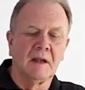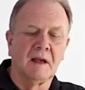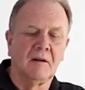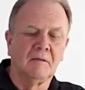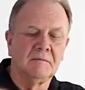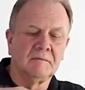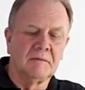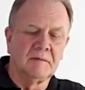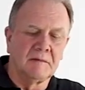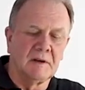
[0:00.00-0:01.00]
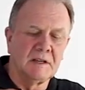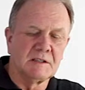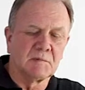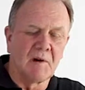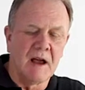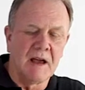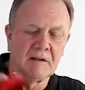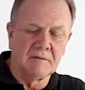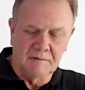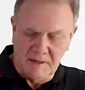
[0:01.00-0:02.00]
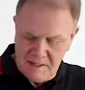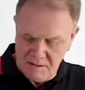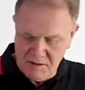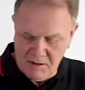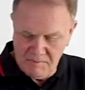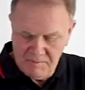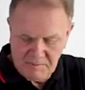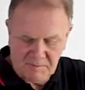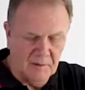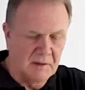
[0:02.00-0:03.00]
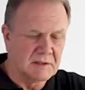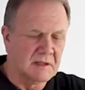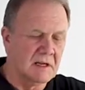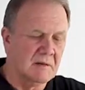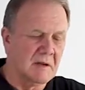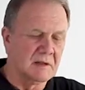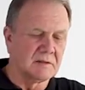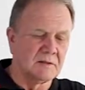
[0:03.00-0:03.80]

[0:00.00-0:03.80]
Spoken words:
Now, for any sprayer of any type, first thing you must